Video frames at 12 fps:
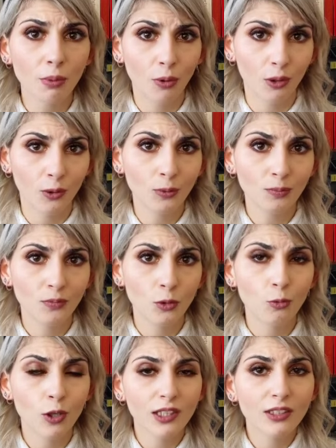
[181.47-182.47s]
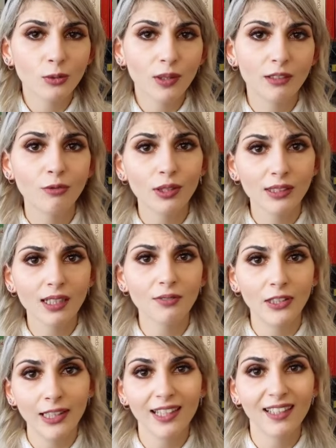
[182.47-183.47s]
portal works
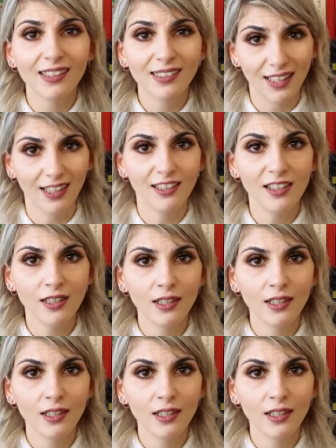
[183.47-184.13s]
24/7, like I said,